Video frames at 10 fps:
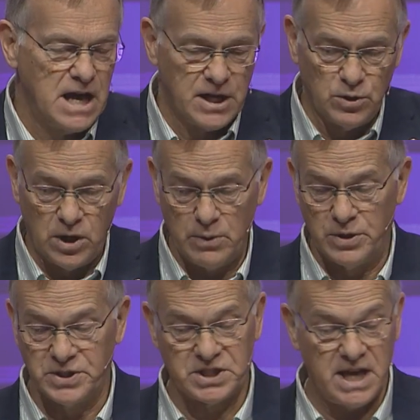And all I
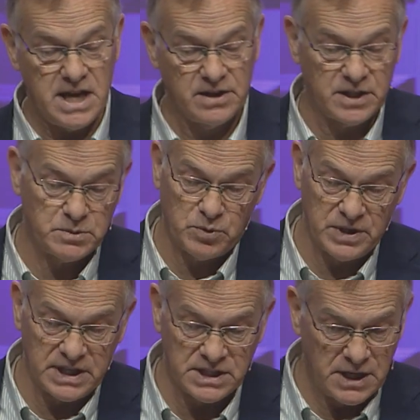want to say here at this
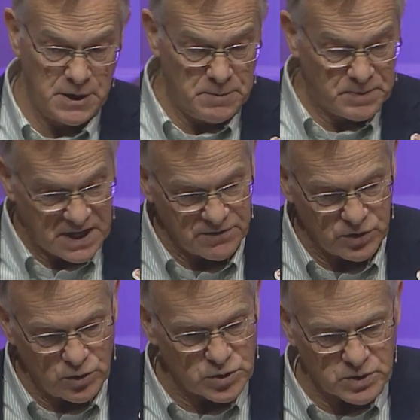point is if
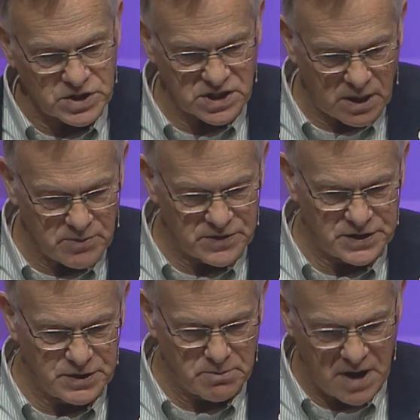those were some of
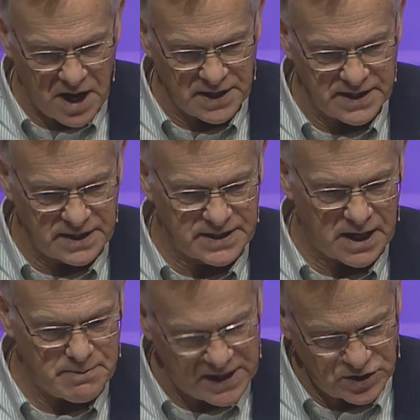the demanding
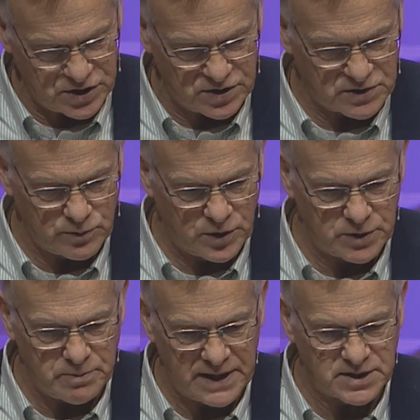dimensions of what
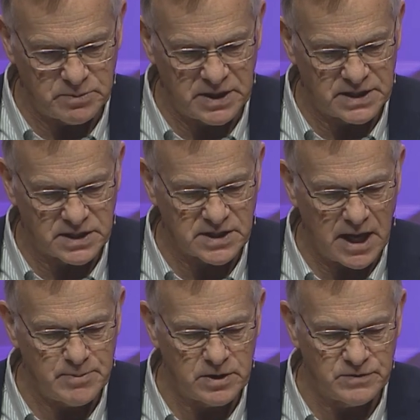it meant to be a
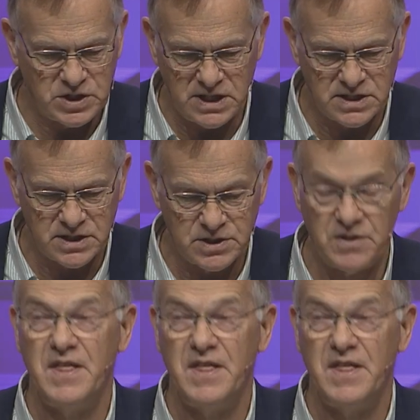disciple of Jesus